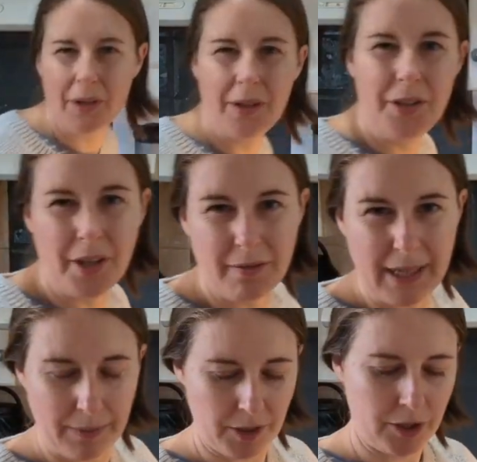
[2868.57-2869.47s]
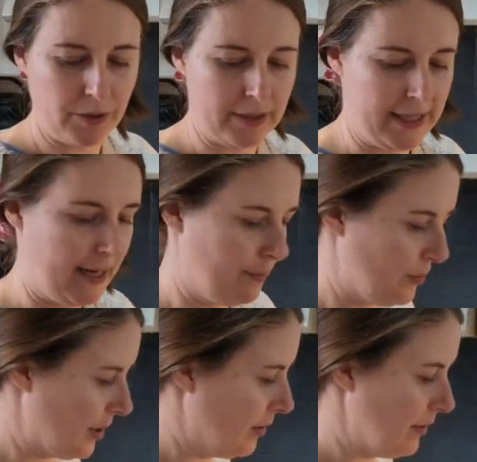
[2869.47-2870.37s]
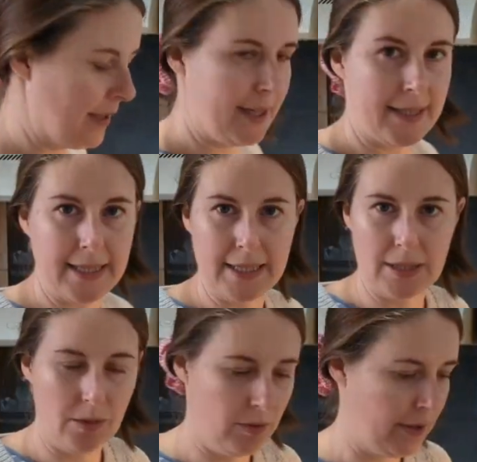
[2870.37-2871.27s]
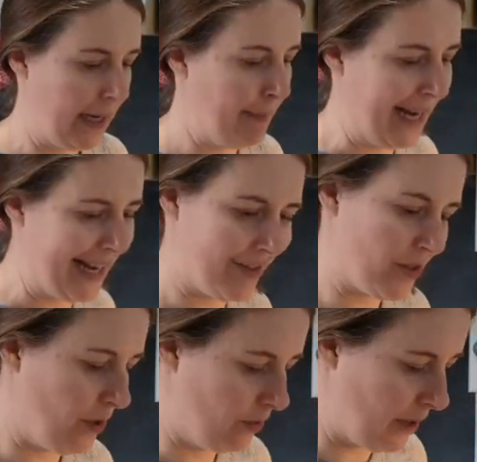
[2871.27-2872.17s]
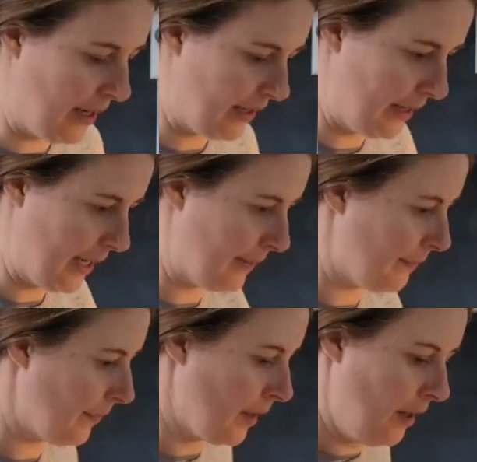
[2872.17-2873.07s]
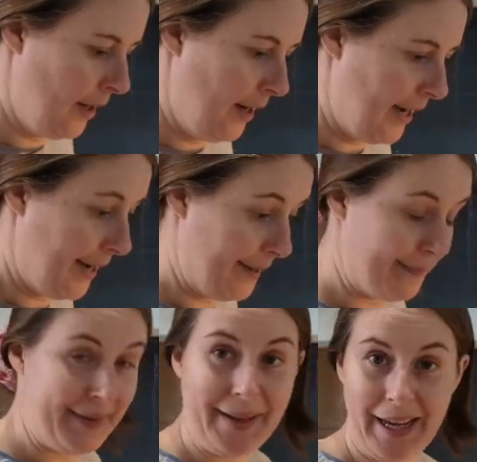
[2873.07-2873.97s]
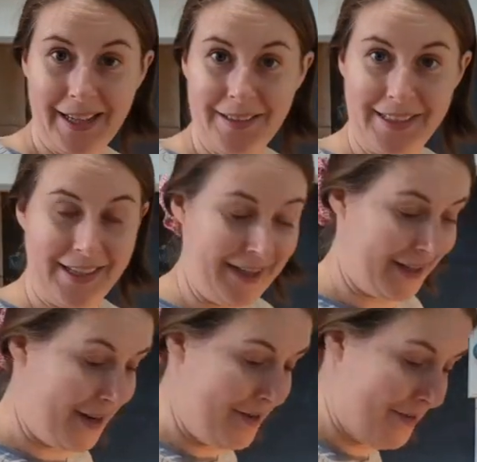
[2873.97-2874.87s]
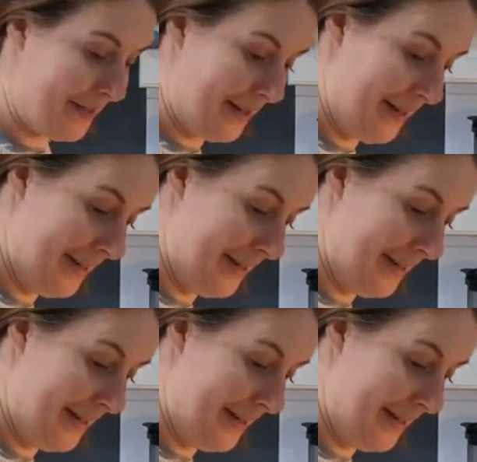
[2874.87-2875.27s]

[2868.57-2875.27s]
you don't really want to use table salt. A nice sea salt or Himalayan salt kind of thing. And in it goes.